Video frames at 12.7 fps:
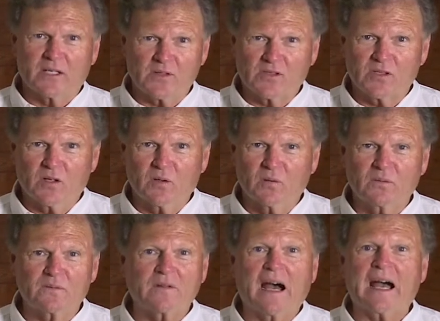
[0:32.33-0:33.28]
years ago,
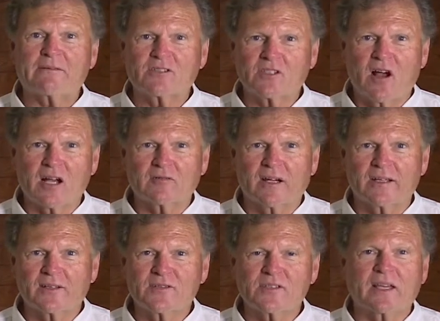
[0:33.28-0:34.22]
five
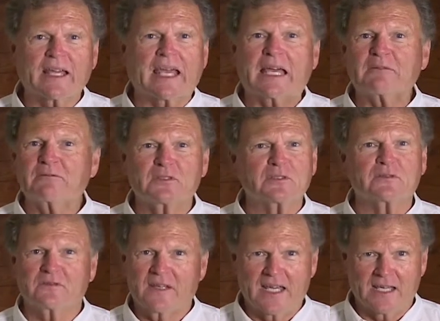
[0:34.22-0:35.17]
songwriters, a handful of
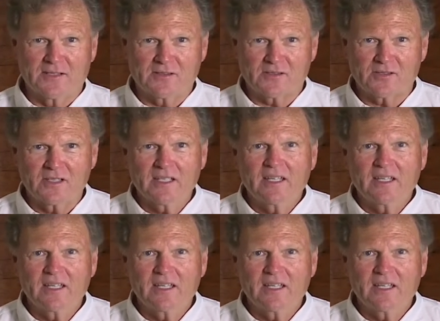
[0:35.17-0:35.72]
fans.